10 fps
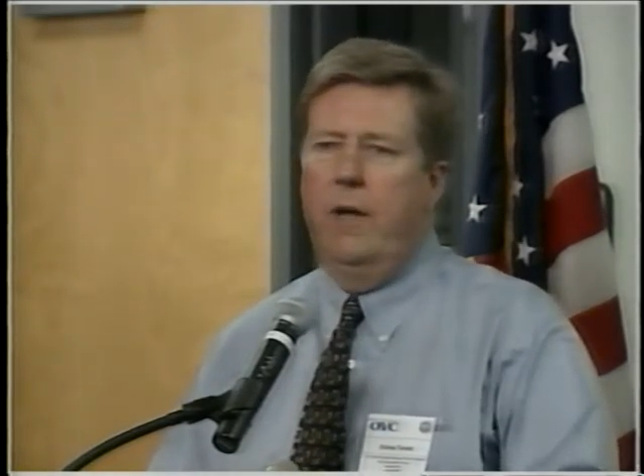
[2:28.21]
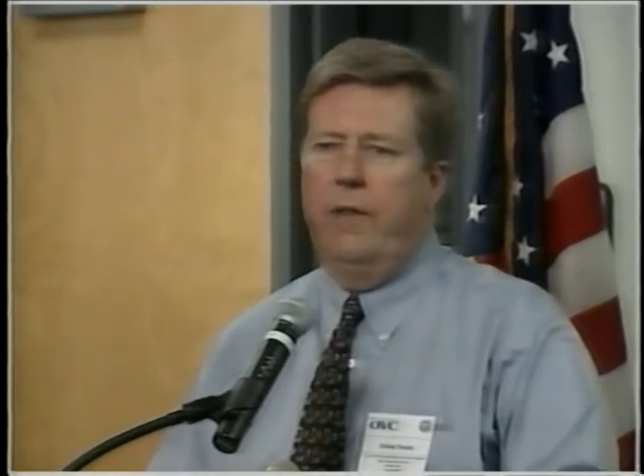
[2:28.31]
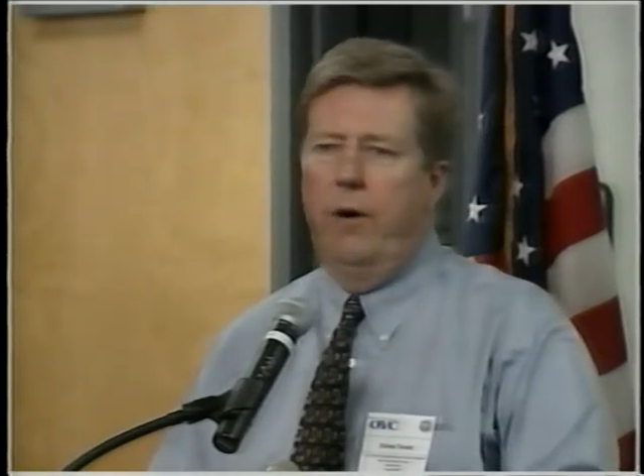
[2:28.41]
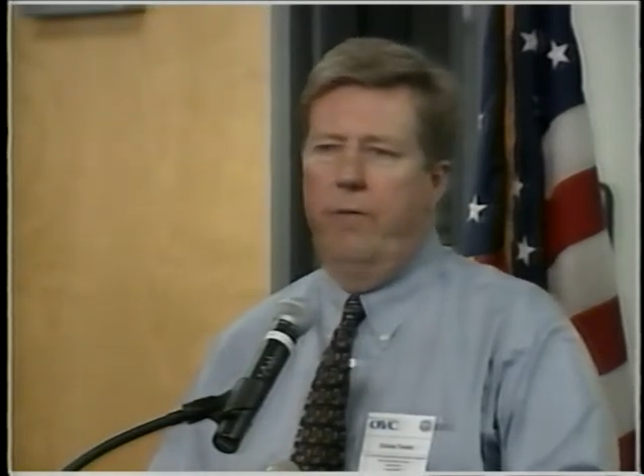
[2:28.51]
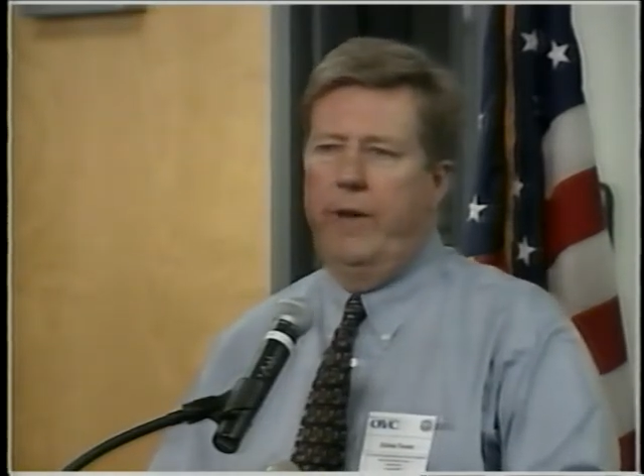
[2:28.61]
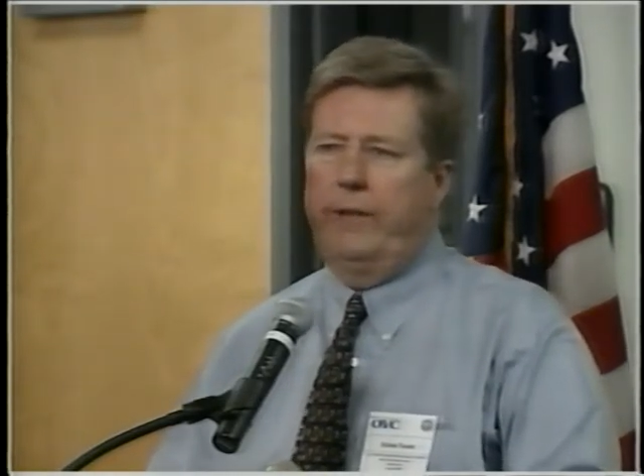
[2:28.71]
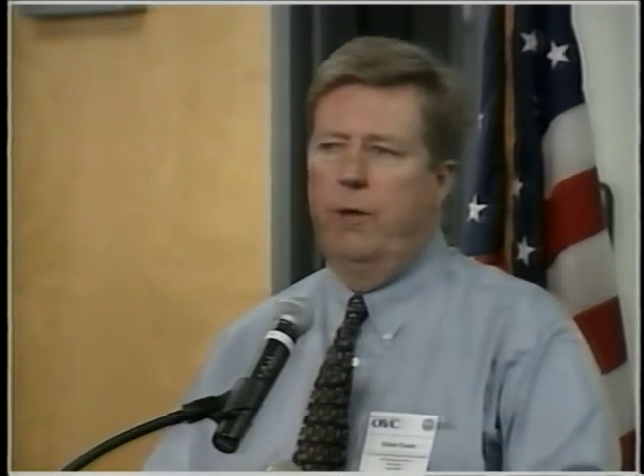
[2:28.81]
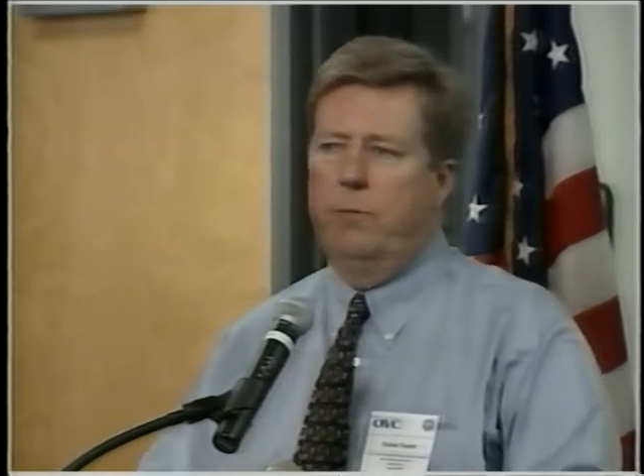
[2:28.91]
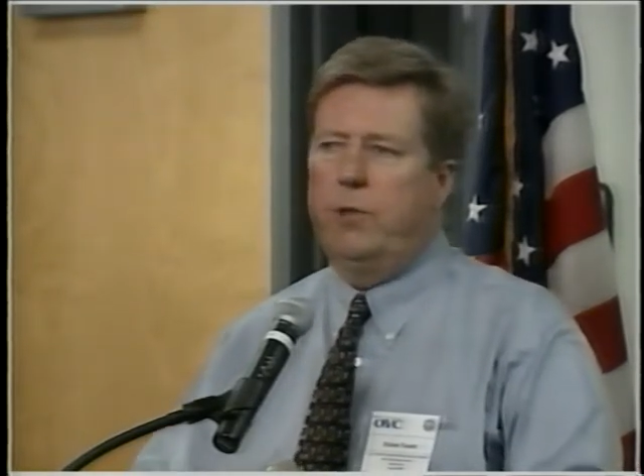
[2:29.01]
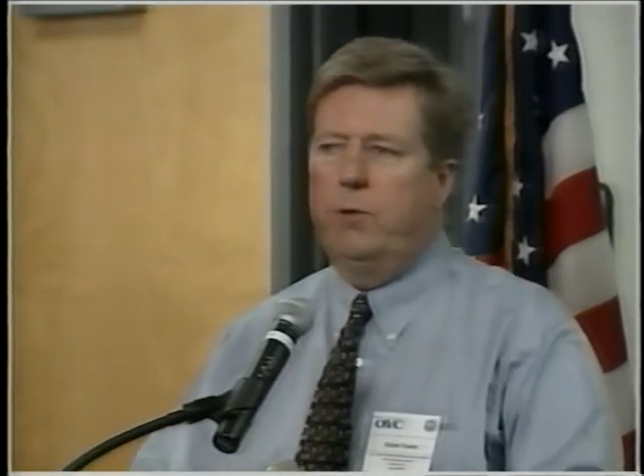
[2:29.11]
There are
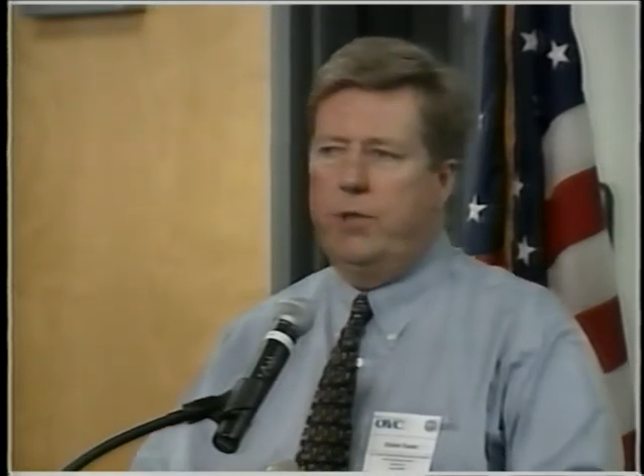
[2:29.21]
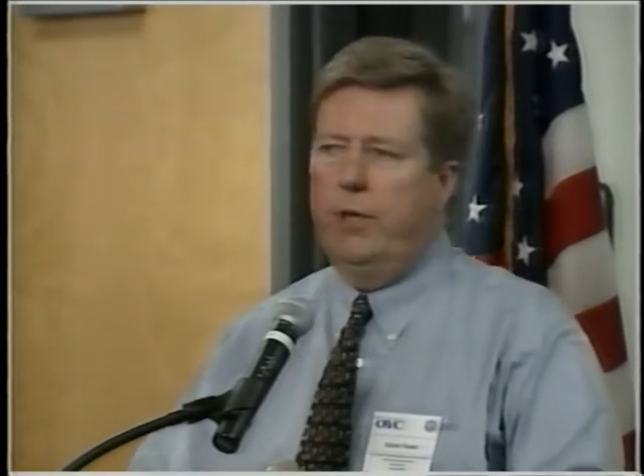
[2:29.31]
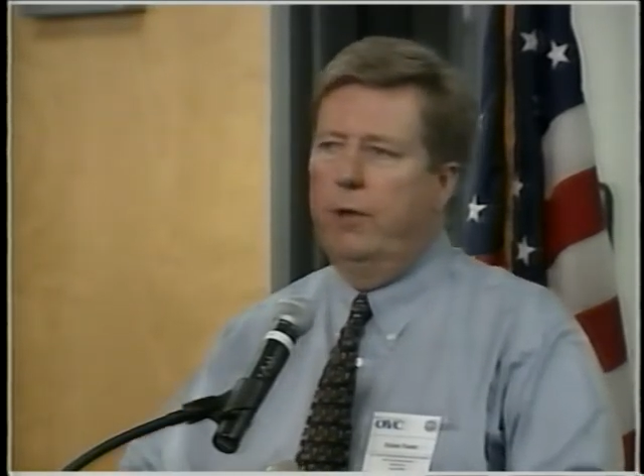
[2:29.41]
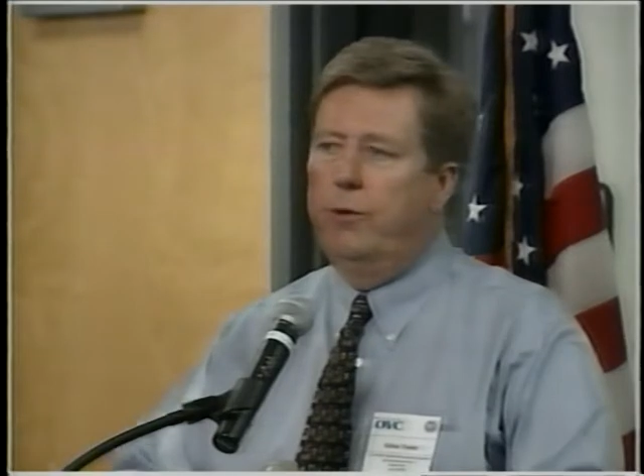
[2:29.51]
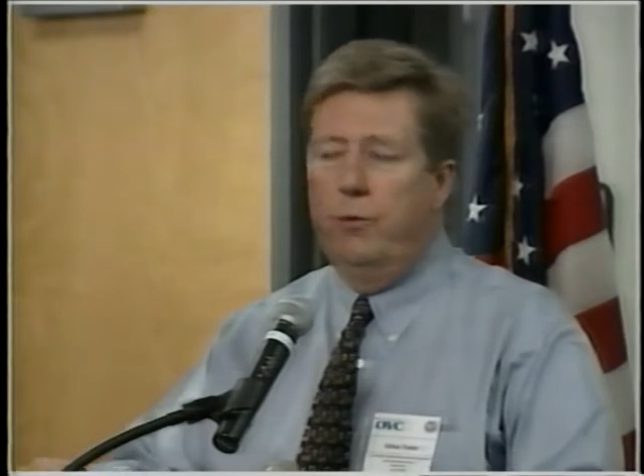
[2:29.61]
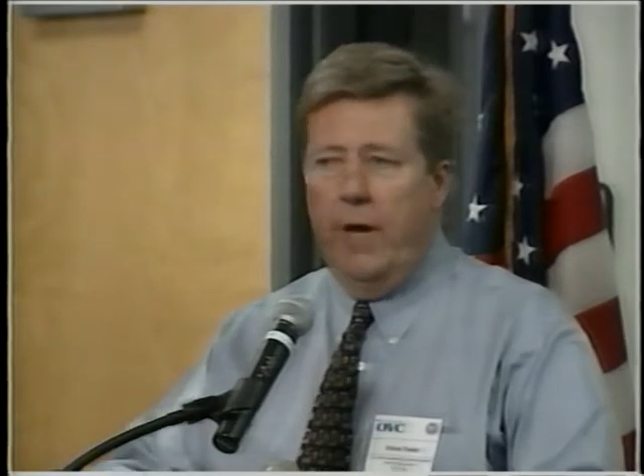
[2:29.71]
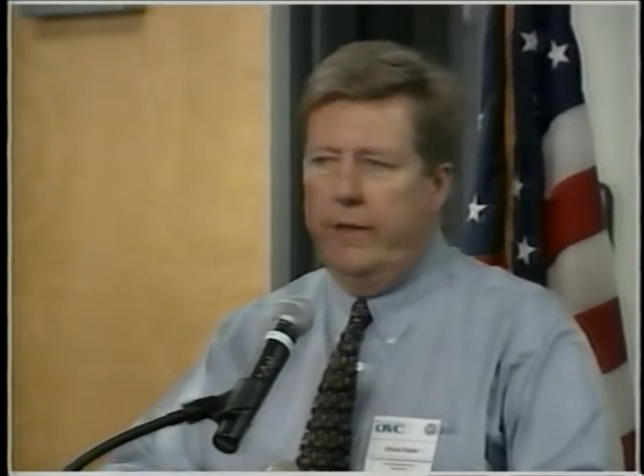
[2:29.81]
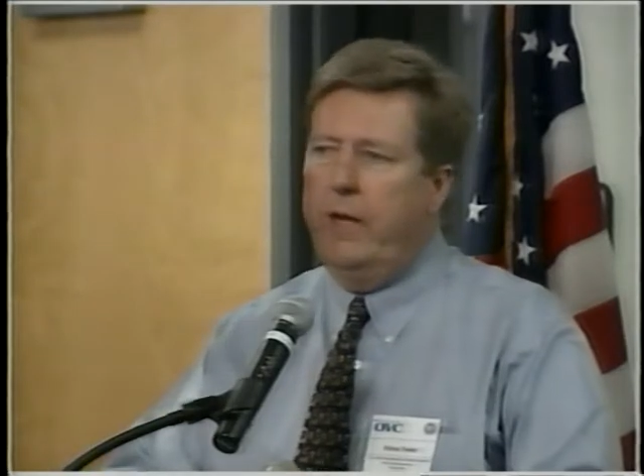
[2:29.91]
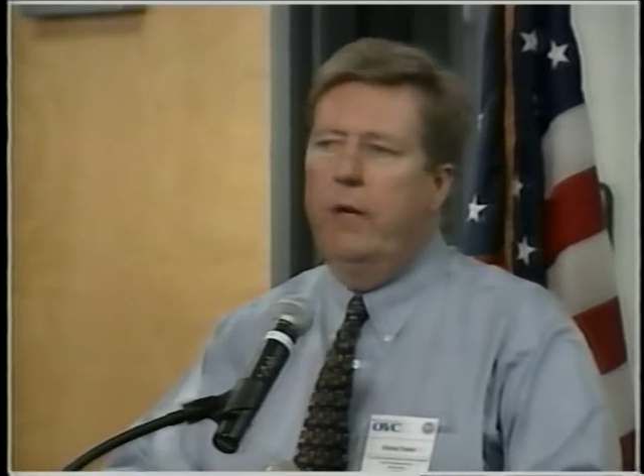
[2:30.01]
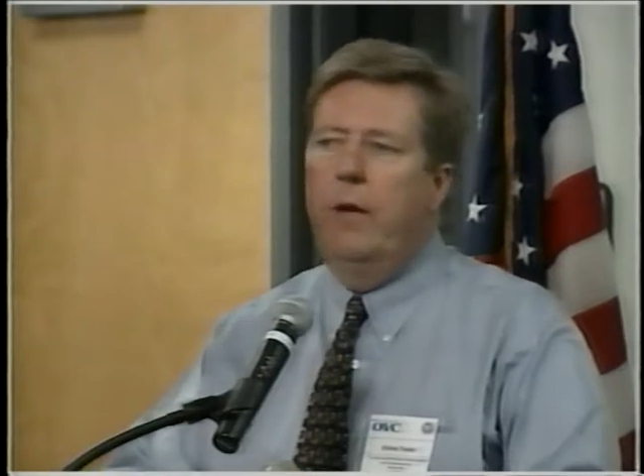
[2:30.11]
victims who still do not get